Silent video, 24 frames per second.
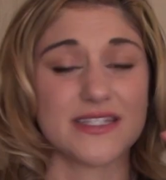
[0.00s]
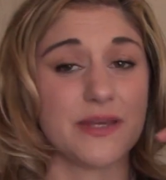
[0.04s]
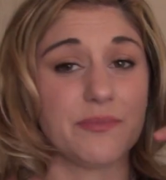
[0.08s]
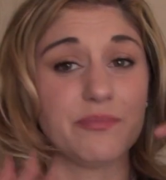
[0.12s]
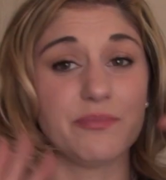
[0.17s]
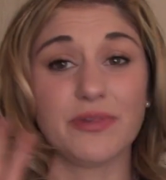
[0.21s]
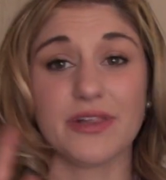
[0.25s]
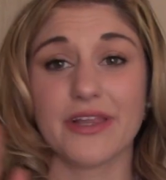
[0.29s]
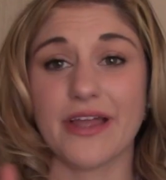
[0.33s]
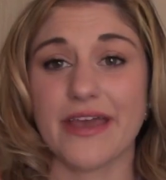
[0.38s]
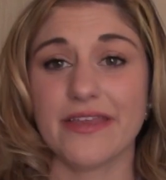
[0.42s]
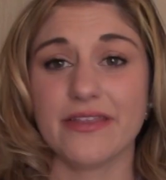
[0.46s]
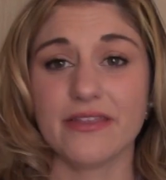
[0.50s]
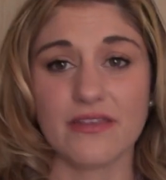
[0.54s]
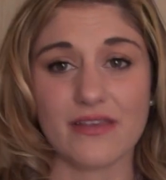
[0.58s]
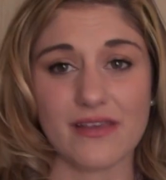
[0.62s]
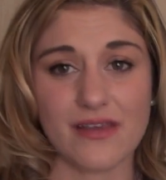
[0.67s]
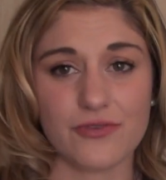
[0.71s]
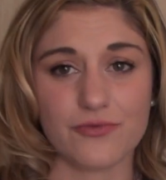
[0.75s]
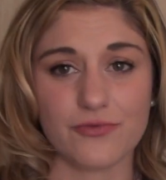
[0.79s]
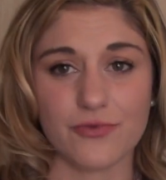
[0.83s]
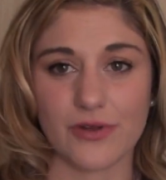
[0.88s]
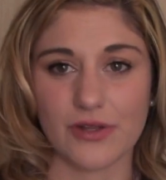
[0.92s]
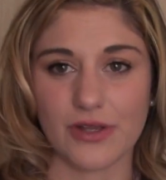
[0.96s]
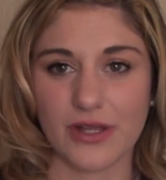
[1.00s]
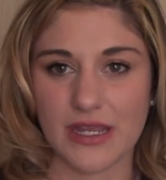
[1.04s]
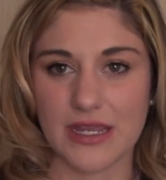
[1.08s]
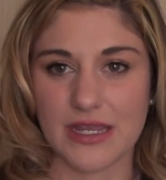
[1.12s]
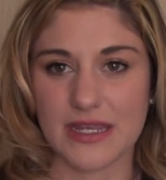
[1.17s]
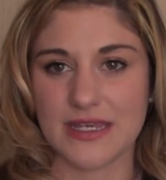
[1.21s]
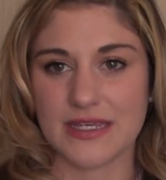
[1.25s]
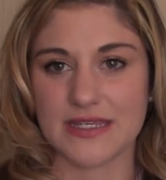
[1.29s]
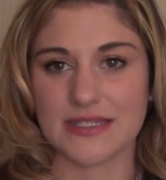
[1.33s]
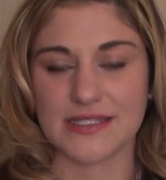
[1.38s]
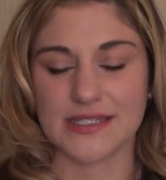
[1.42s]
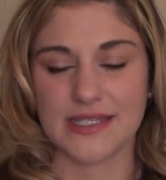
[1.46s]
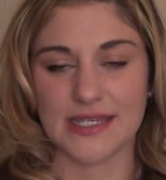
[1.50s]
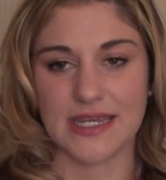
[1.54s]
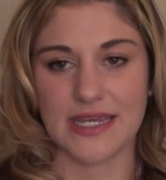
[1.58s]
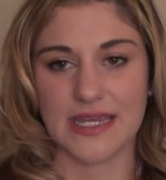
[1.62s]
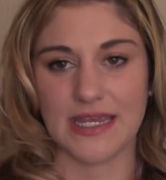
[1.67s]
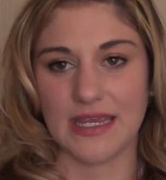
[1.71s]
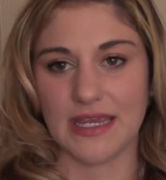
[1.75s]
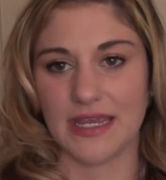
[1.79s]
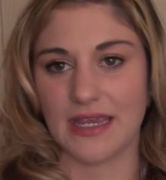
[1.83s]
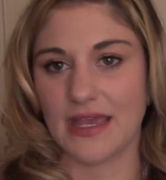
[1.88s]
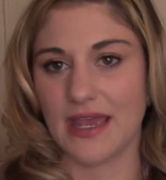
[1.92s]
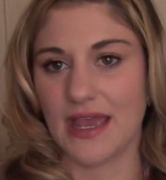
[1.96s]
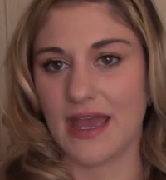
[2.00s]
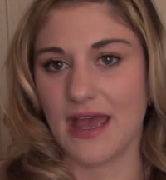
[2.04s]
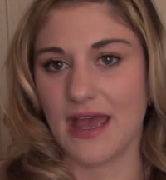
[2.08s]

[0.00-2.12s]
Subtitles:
and blends in really easy.